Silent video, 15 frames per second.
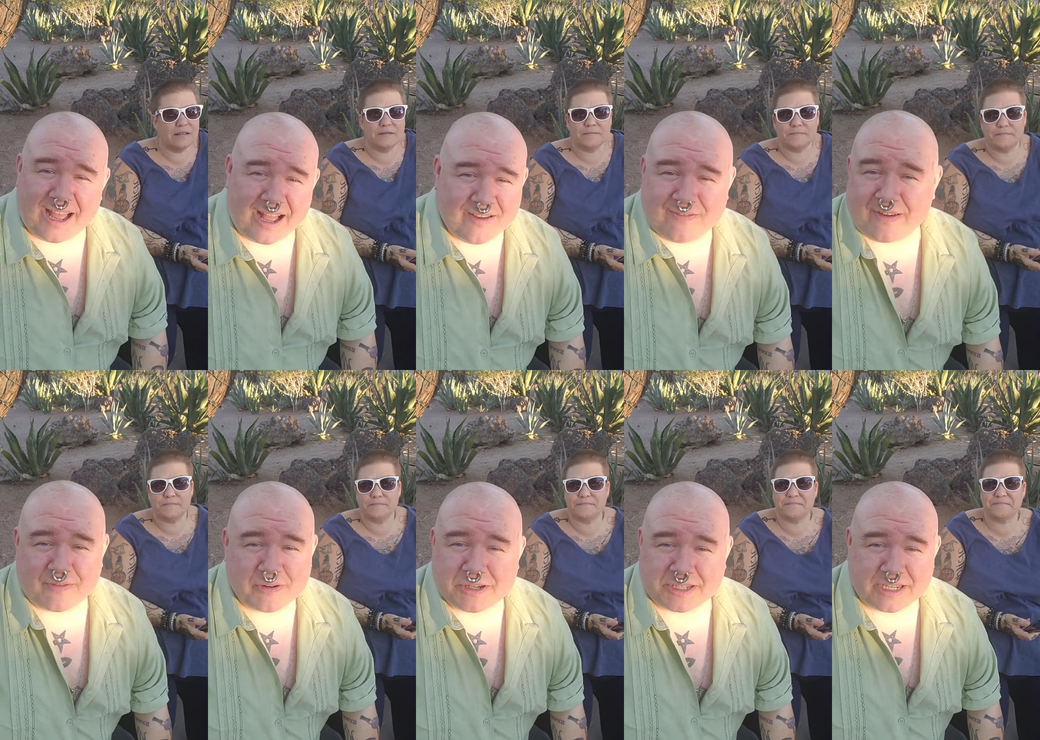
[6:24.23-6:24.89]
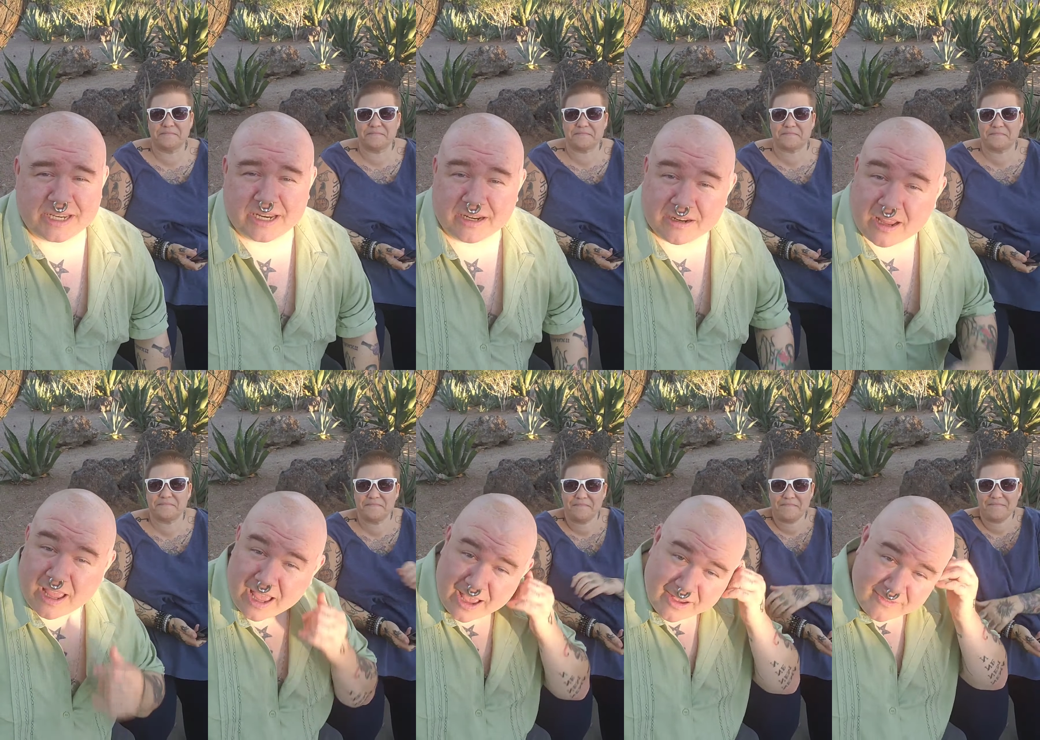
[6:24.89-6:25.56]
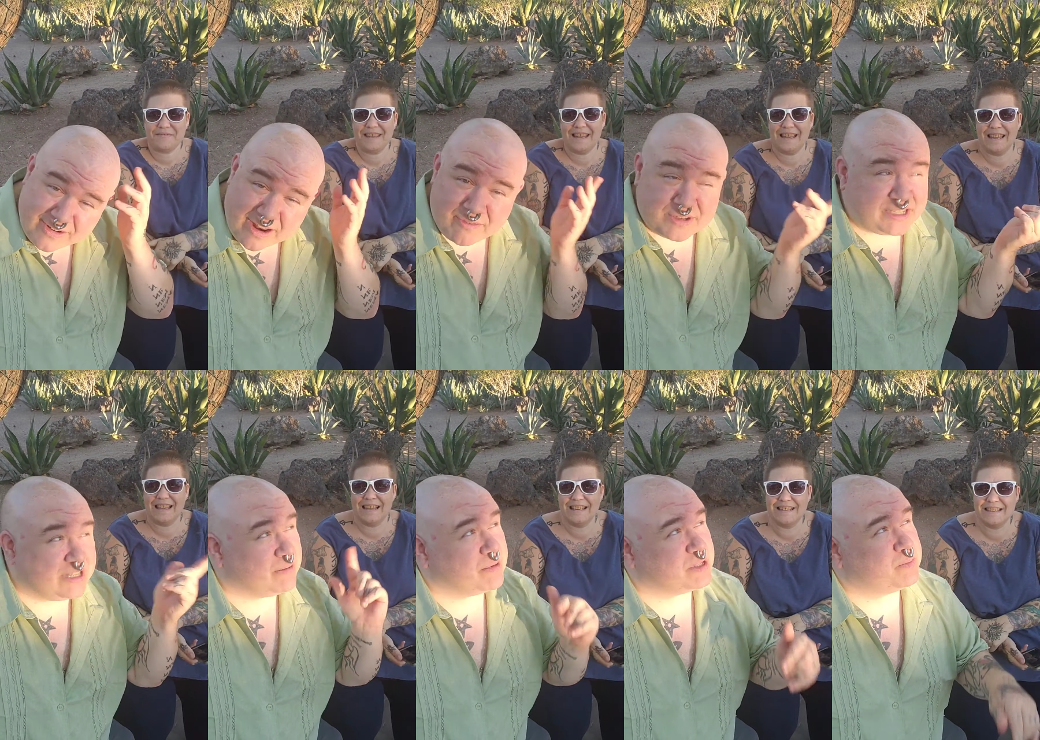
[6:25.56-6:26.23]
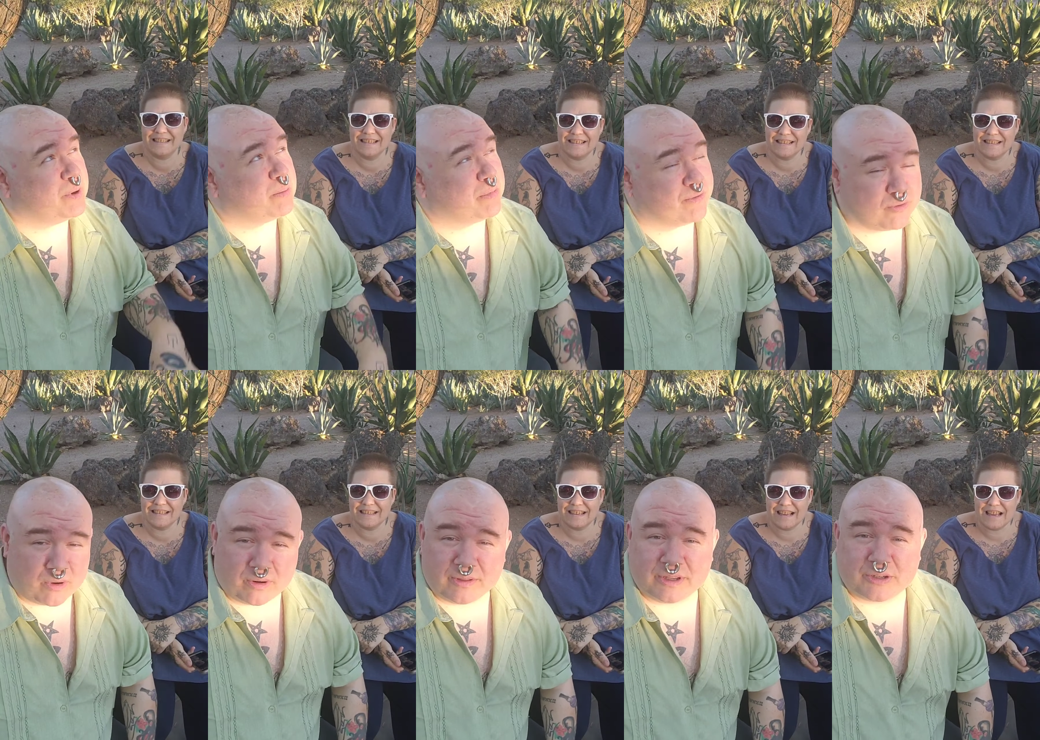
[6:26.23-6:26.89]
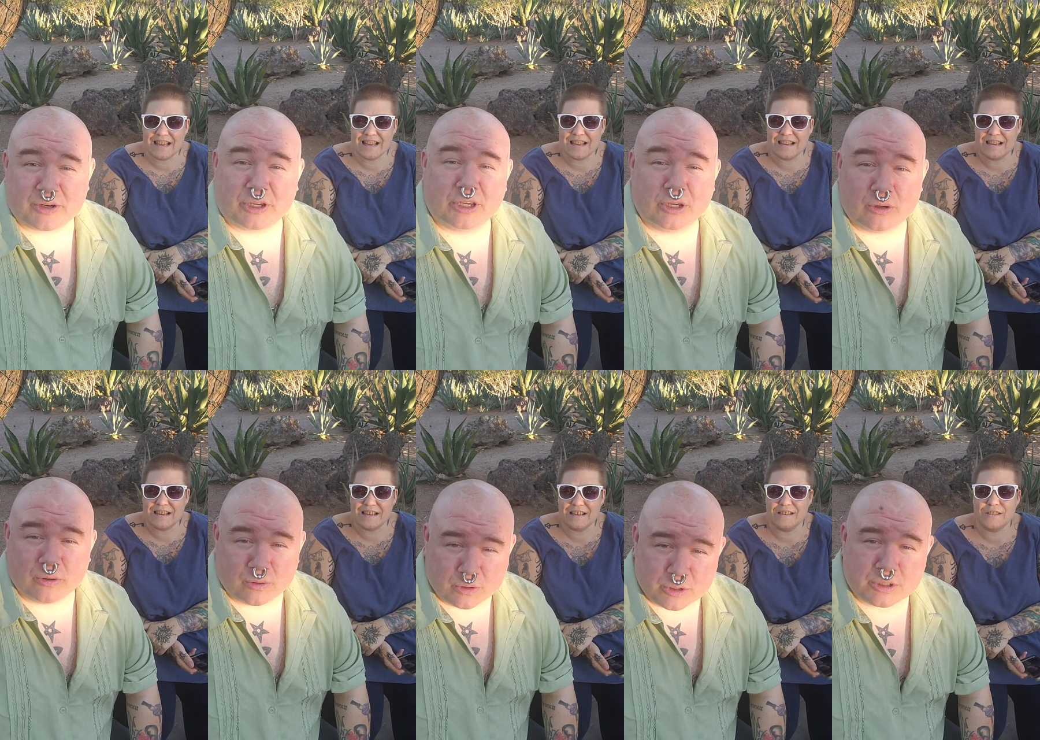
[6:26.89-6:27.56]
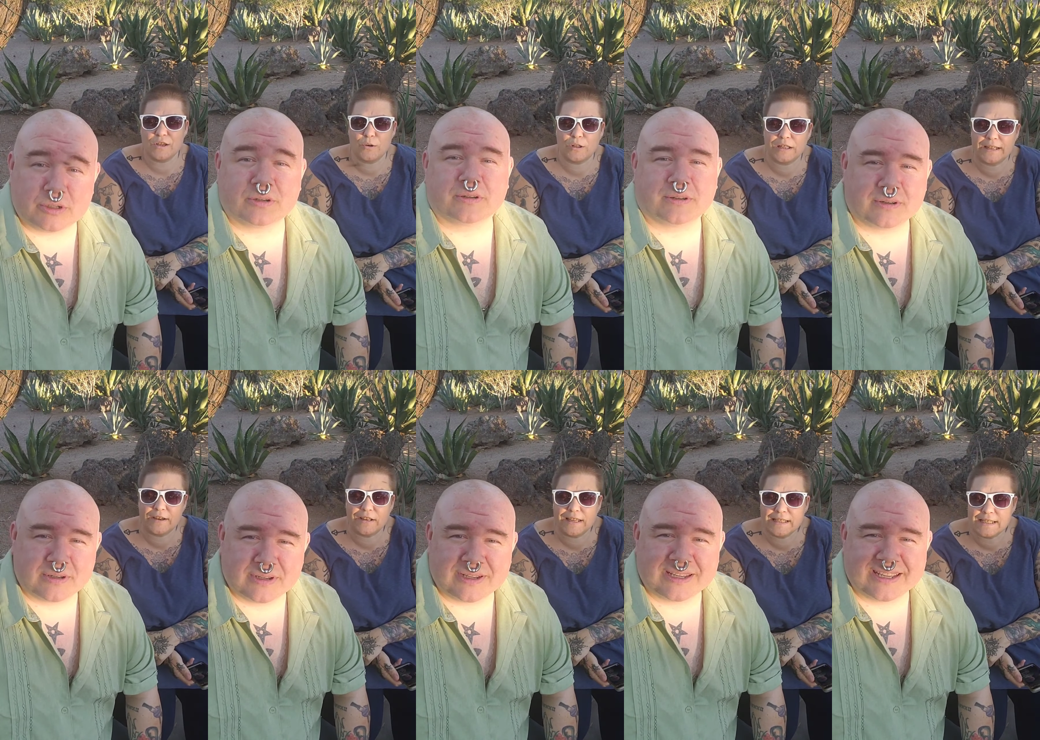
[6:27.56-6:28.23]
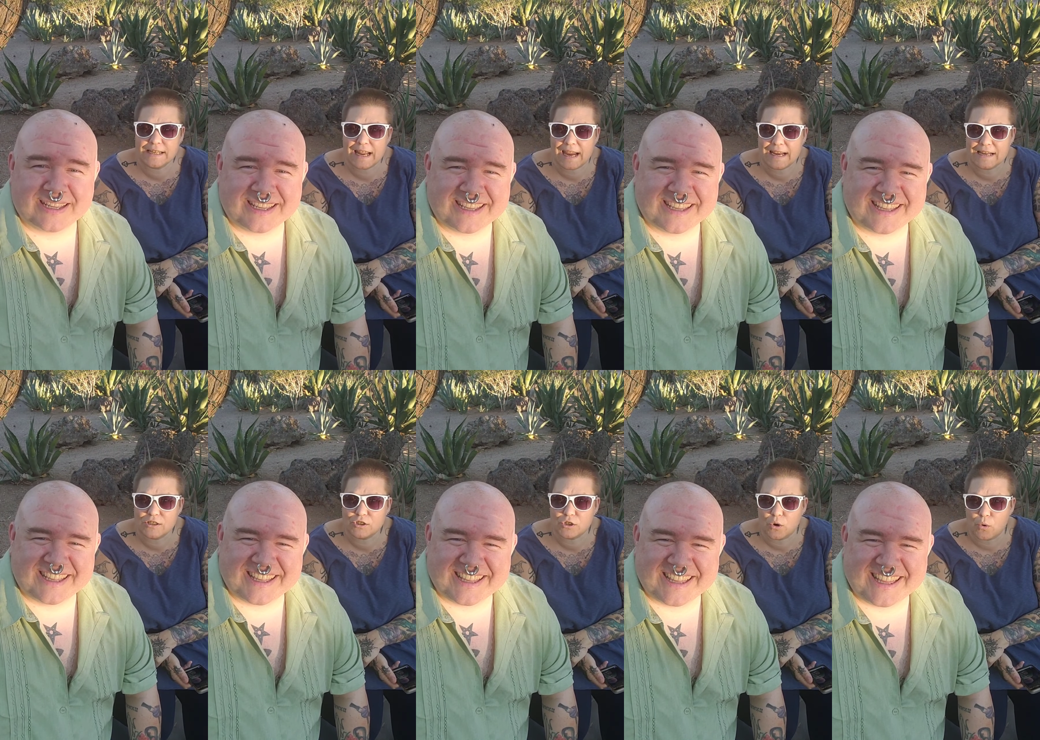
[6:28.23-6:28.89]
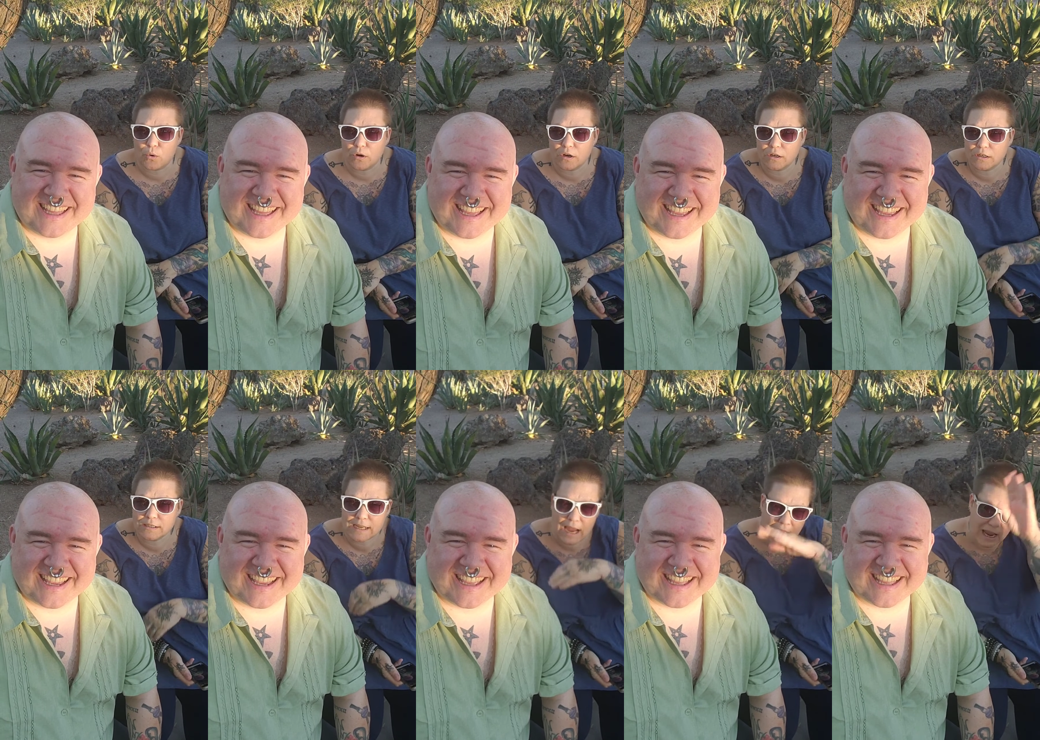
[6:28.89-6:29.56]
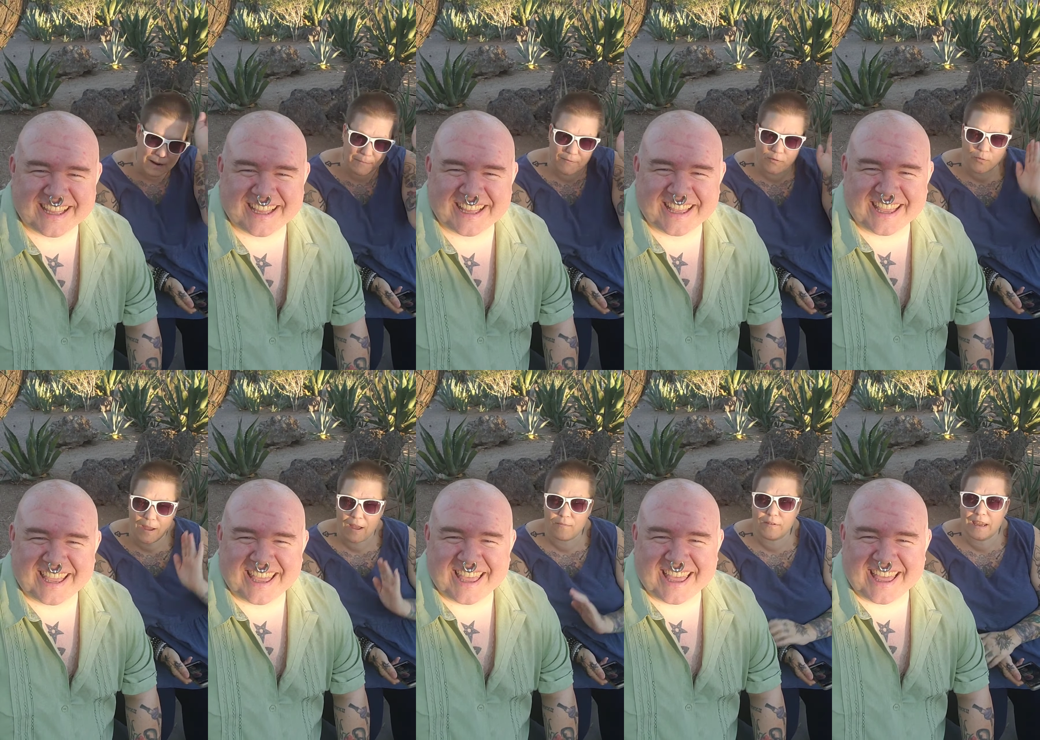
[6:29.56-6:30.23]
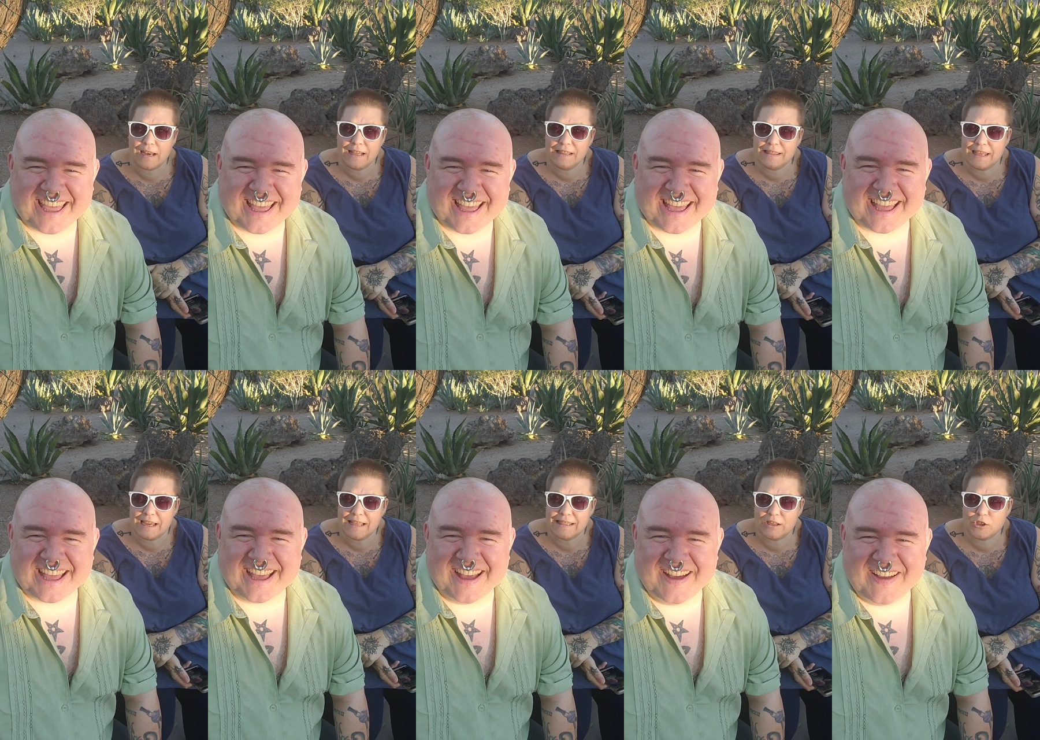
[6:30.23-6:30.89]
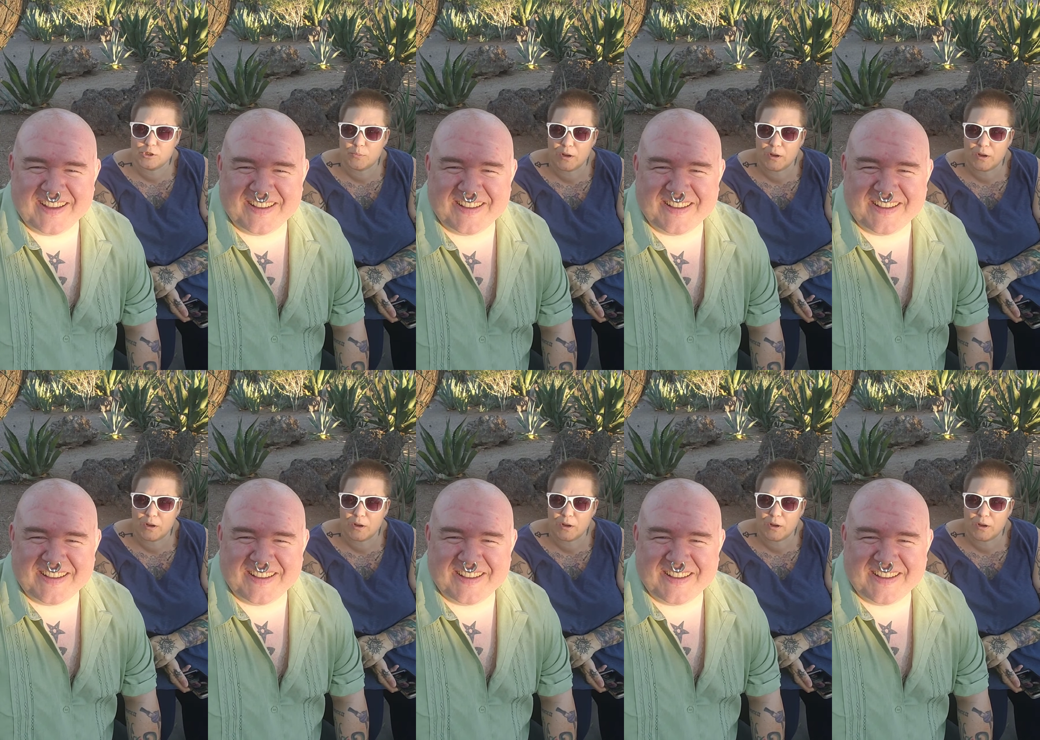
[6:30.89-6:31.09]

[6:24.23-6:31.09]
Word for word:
Speaker 1: I've ever seen. Never seen them this big before. These are huge.
Speaker 2: So clearly tonight is your time. If you have anything that you